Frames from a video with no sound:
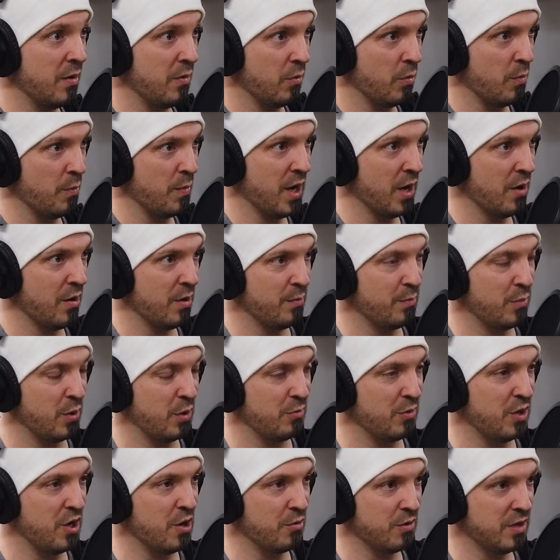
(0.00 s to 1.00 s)
or married but
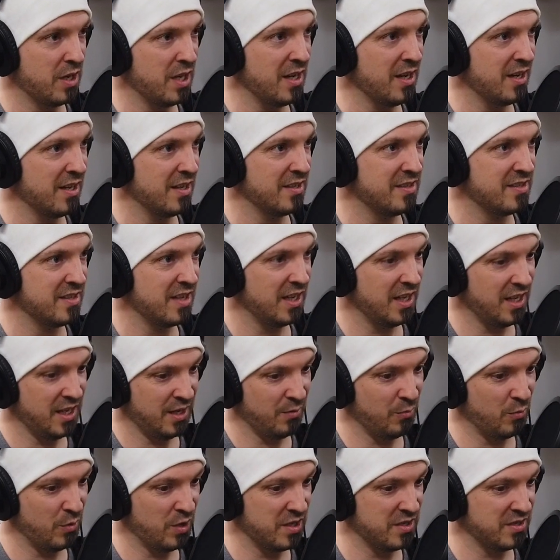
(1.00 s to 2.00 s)
with no kids,
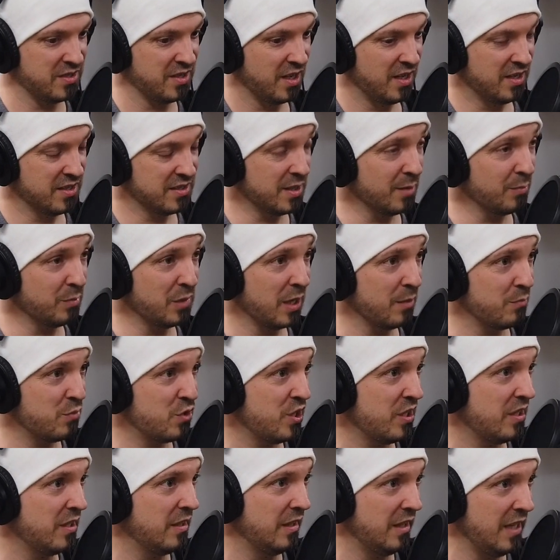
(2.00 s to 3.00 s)
it was sometimes
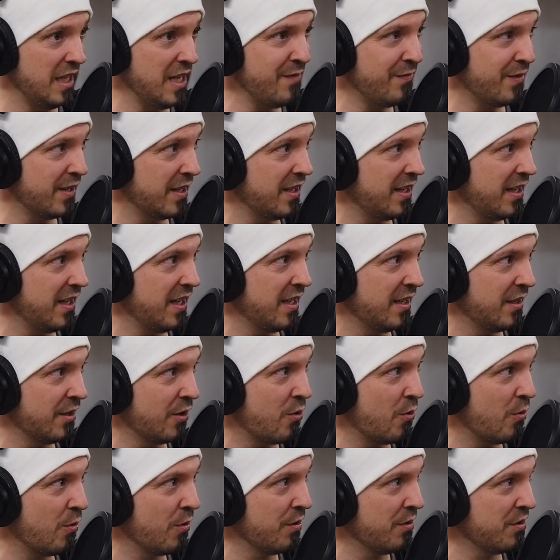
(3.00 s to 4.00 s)
she'd leave it in the
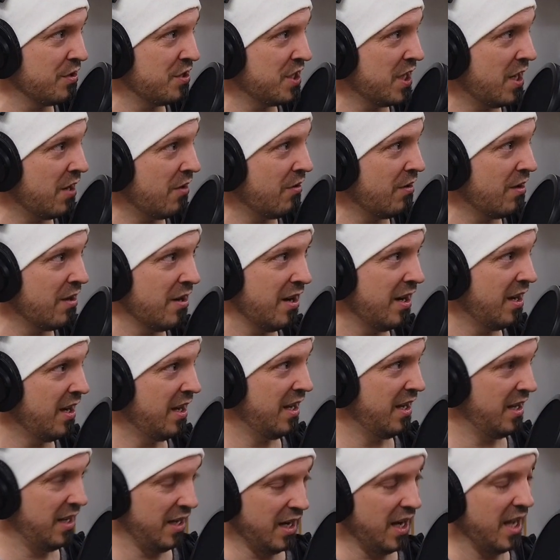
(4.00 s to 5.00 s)
corner of the shower,
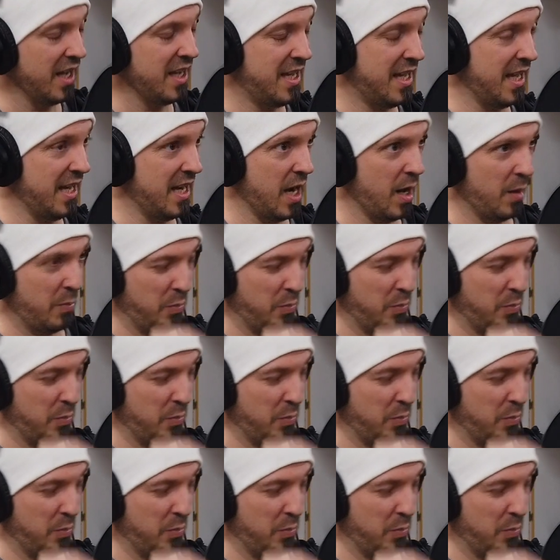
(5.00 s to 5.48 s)
and I'd get